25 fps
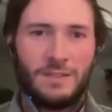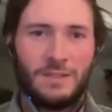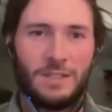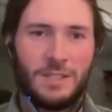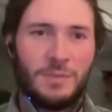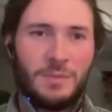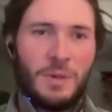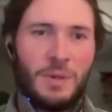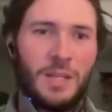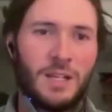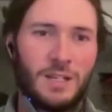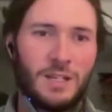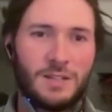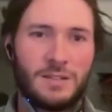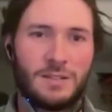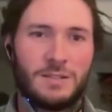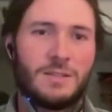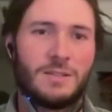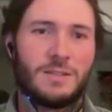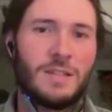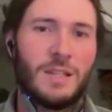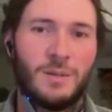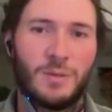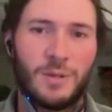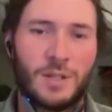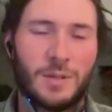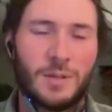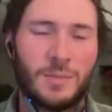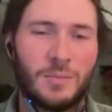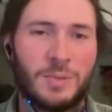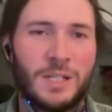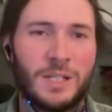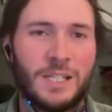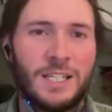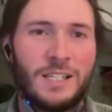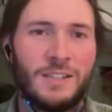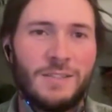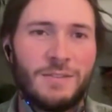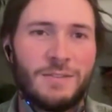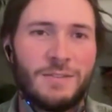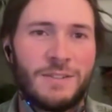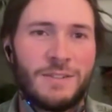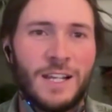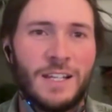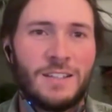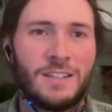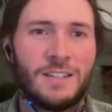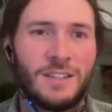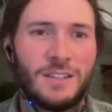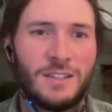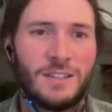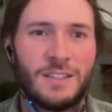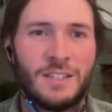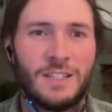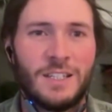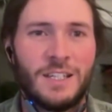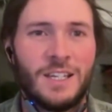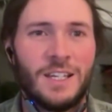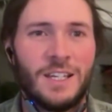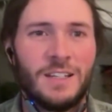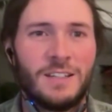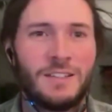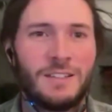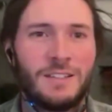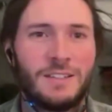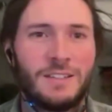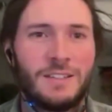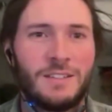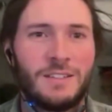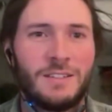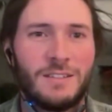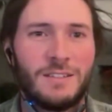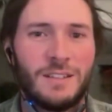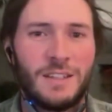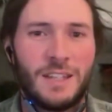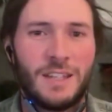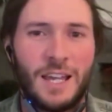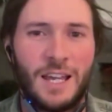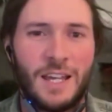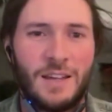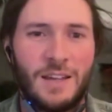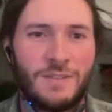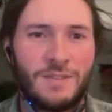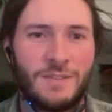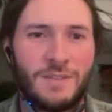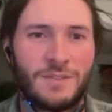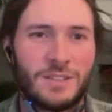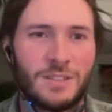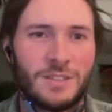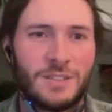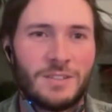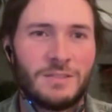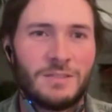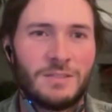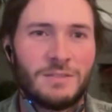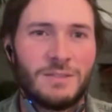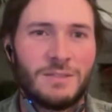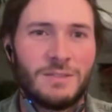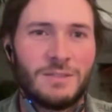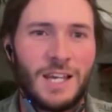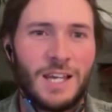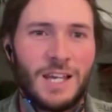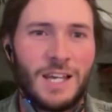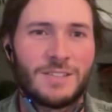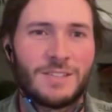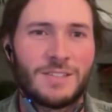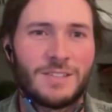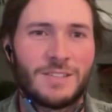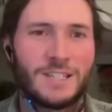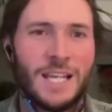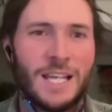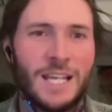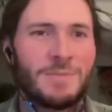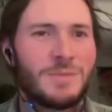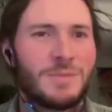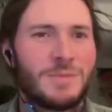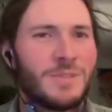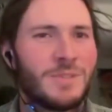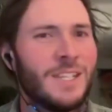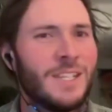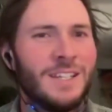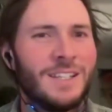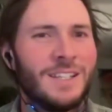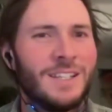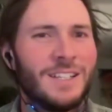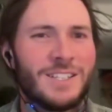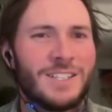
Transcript: these paddocks that were completely flattened, and he had calves and lambs in there.